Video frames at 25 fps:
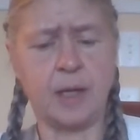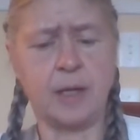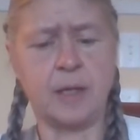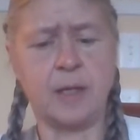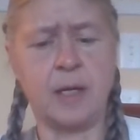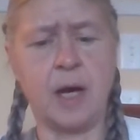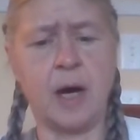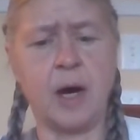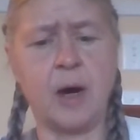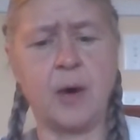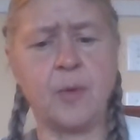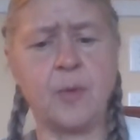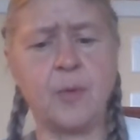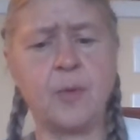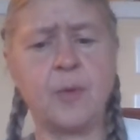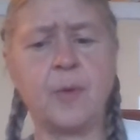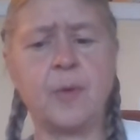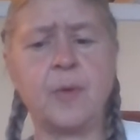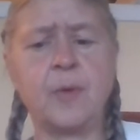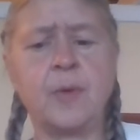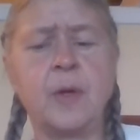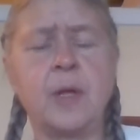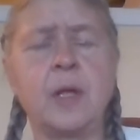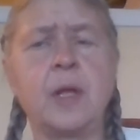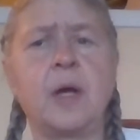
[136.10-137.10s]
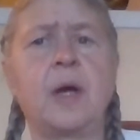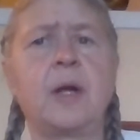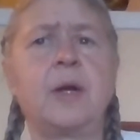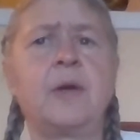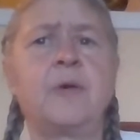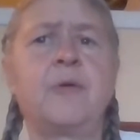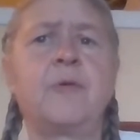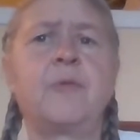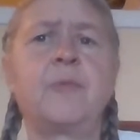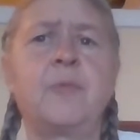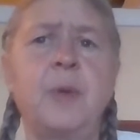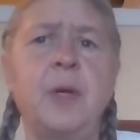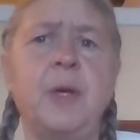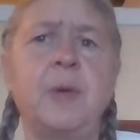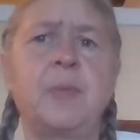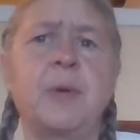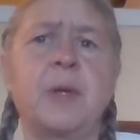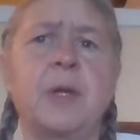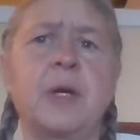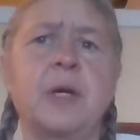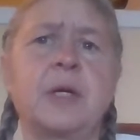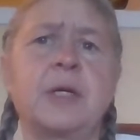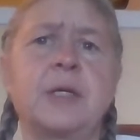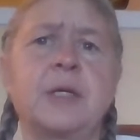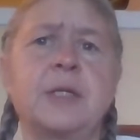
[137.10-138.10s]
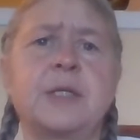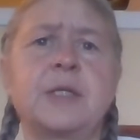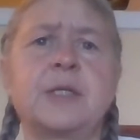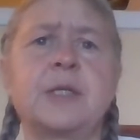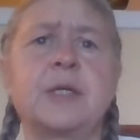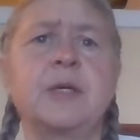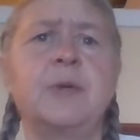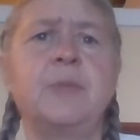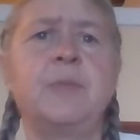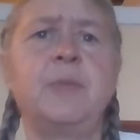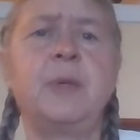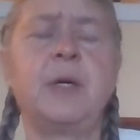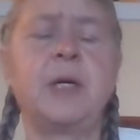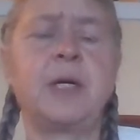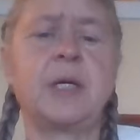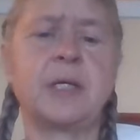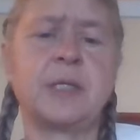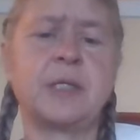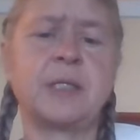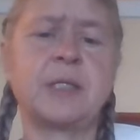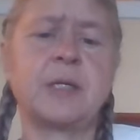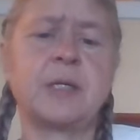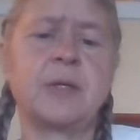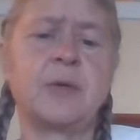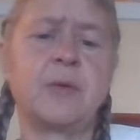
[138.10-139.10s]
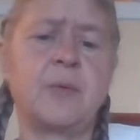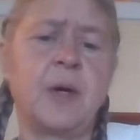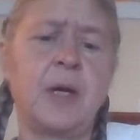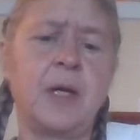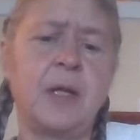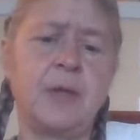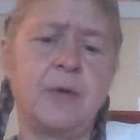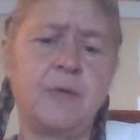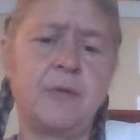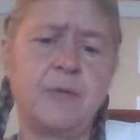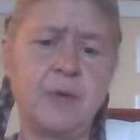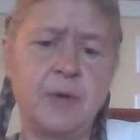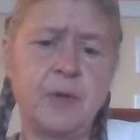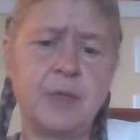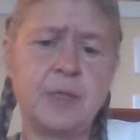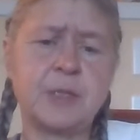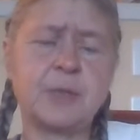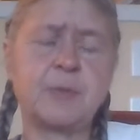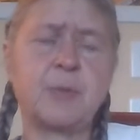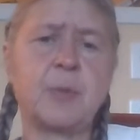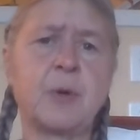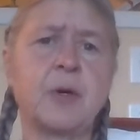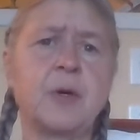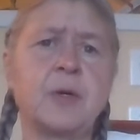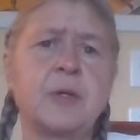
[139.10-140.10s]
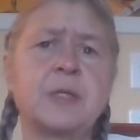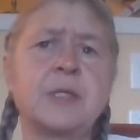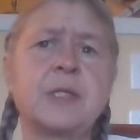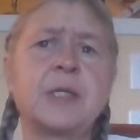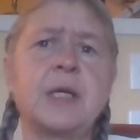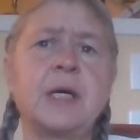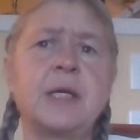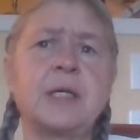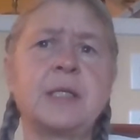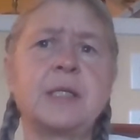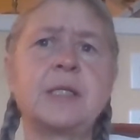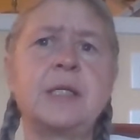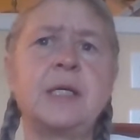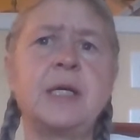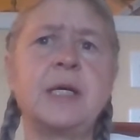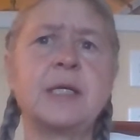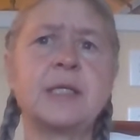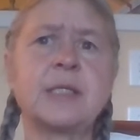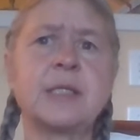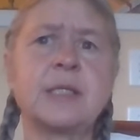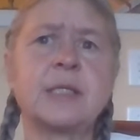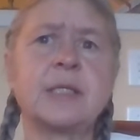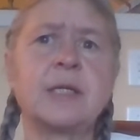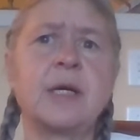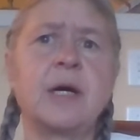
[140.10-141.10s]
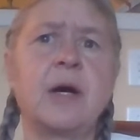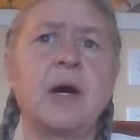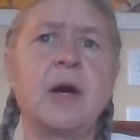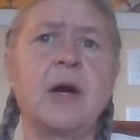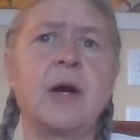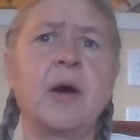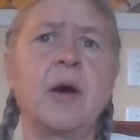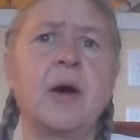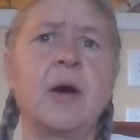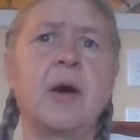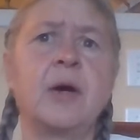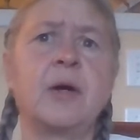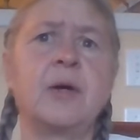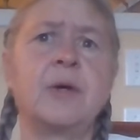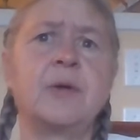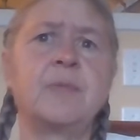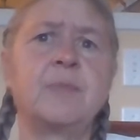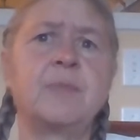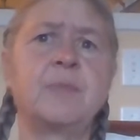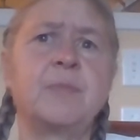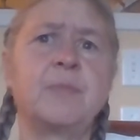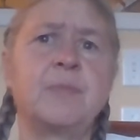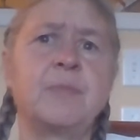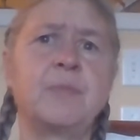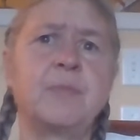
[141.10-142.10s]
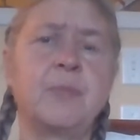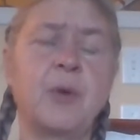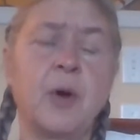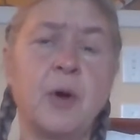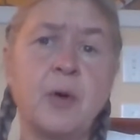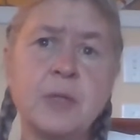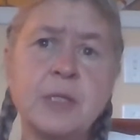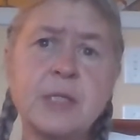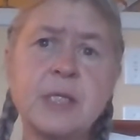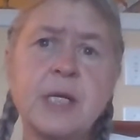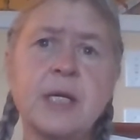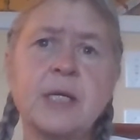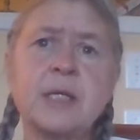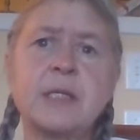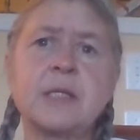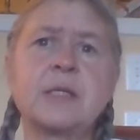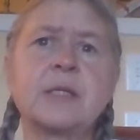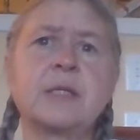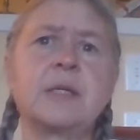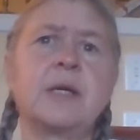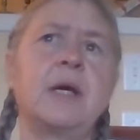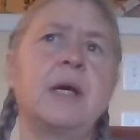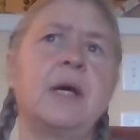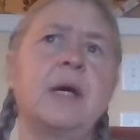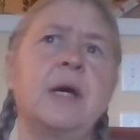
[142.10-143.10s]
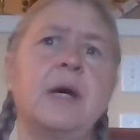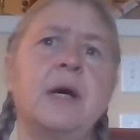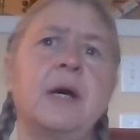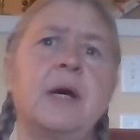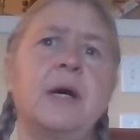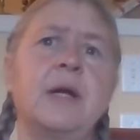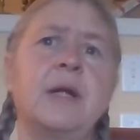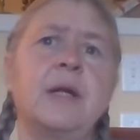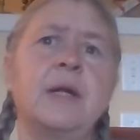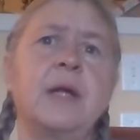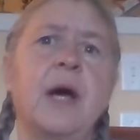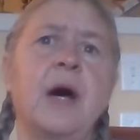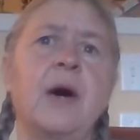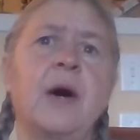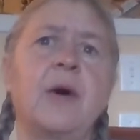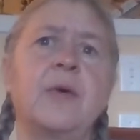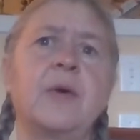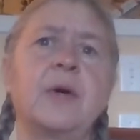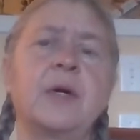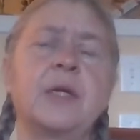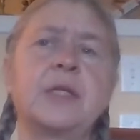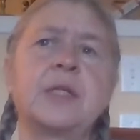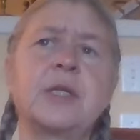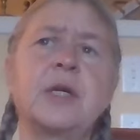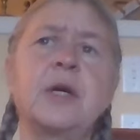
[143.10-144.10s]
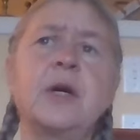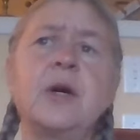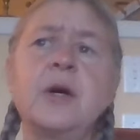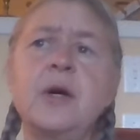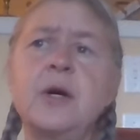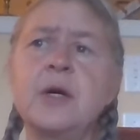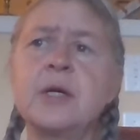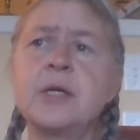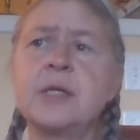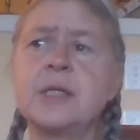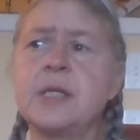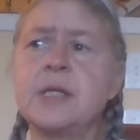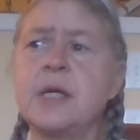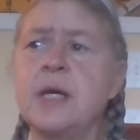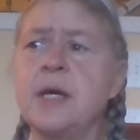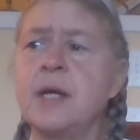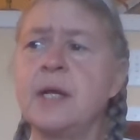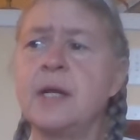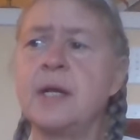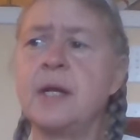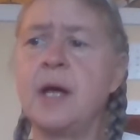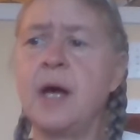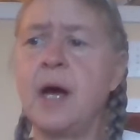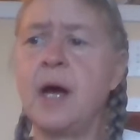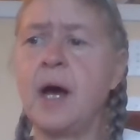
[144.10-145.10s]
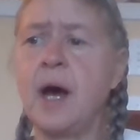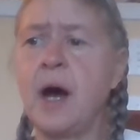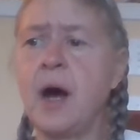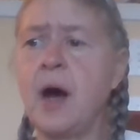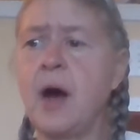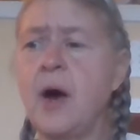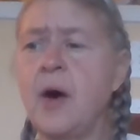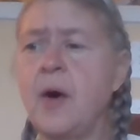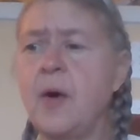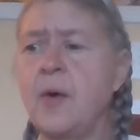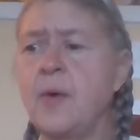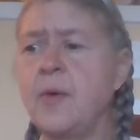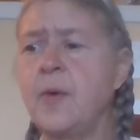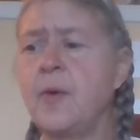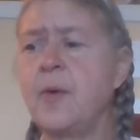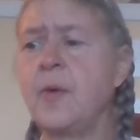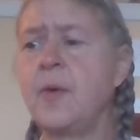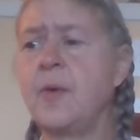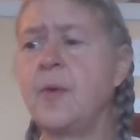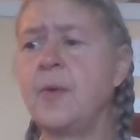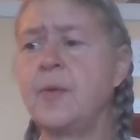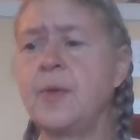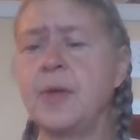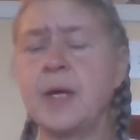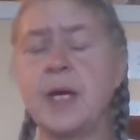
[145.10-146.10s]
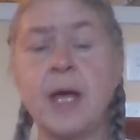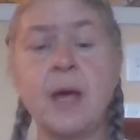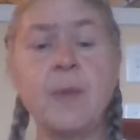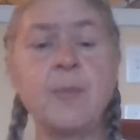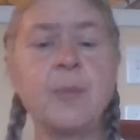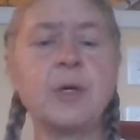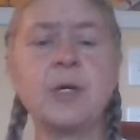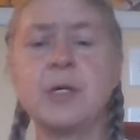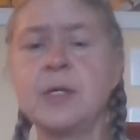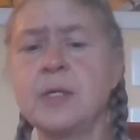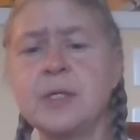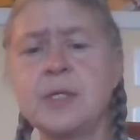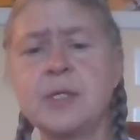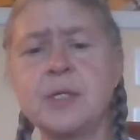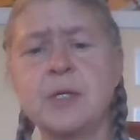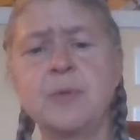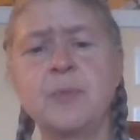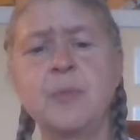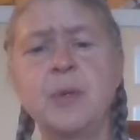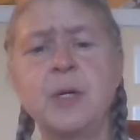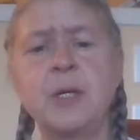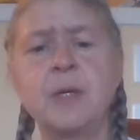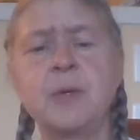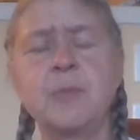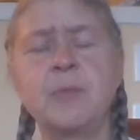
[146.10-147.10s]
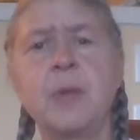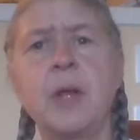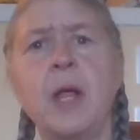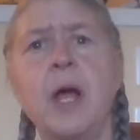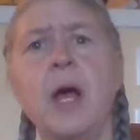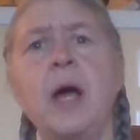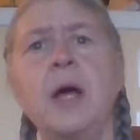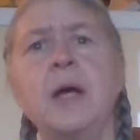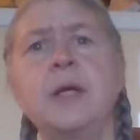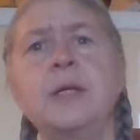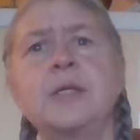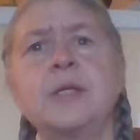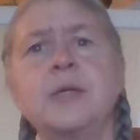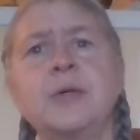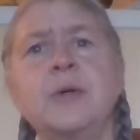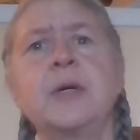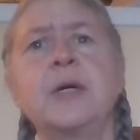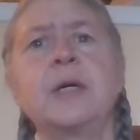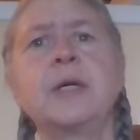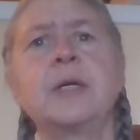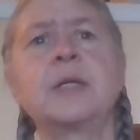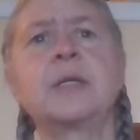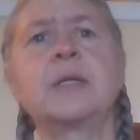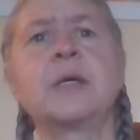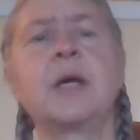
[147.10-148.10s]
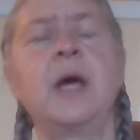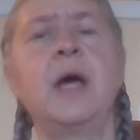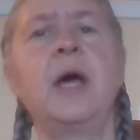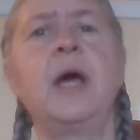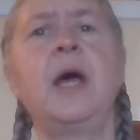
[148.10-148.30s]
Now, a lot of people are concerned because of the way the food is processed. Yes, are processed and how it's cooked and how the chemicals are being applied to it.